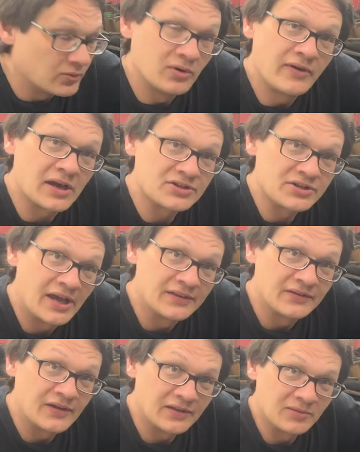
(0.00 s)
we've actually had
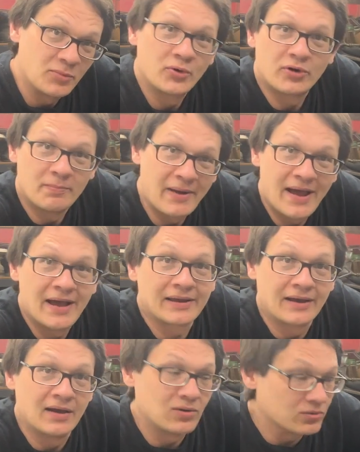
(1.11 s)
to take the motor back
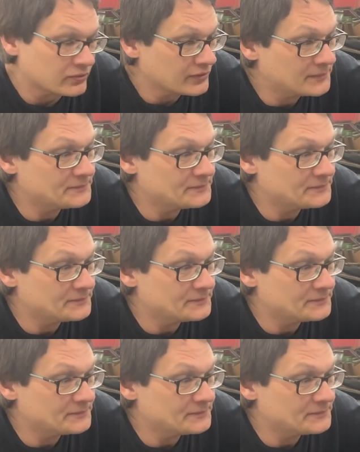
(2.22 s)
out.